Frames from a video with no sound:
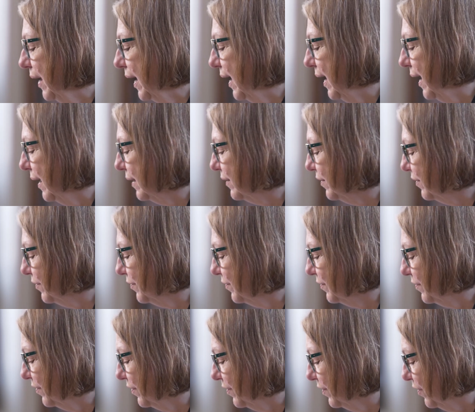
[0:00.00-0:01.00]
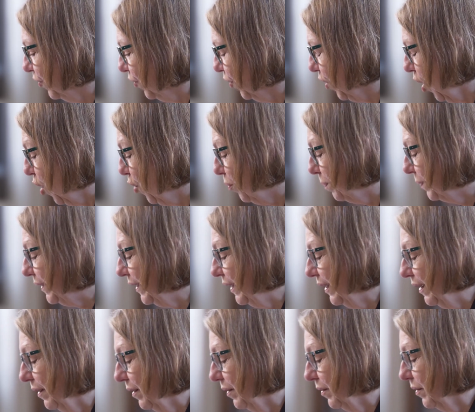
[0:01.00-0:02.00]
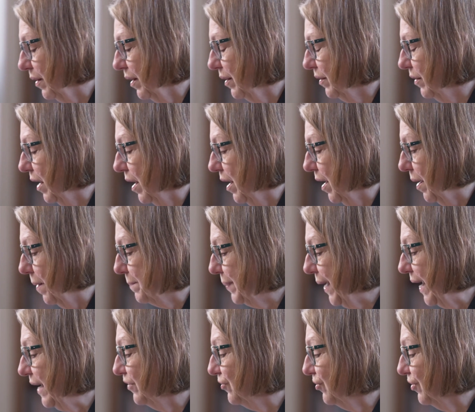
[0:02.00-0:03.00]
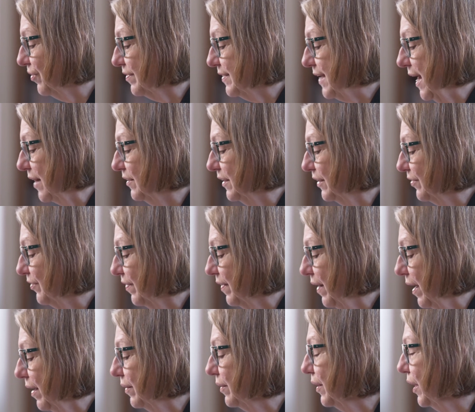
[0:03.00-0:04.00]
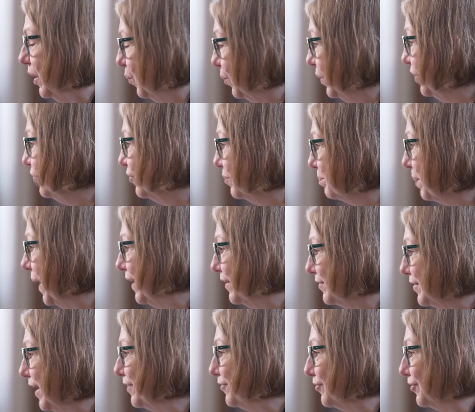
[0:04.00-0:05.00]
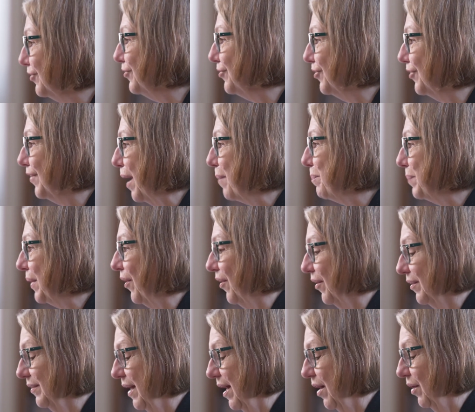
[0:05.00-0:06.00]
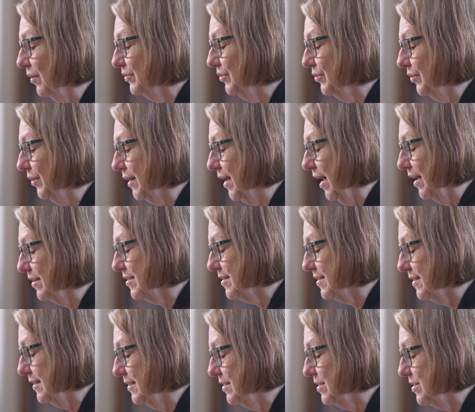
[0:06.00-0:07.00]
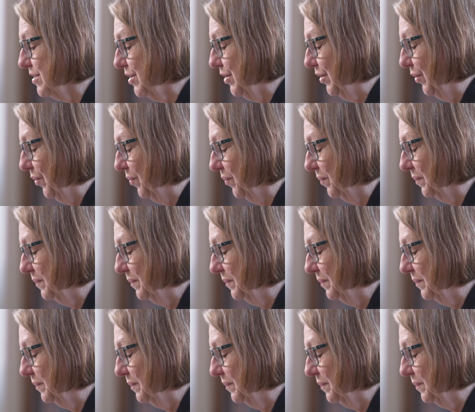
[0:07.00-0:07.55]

And her opening Uh, pages tell us that we should pay attention to that parallel to Augustine too.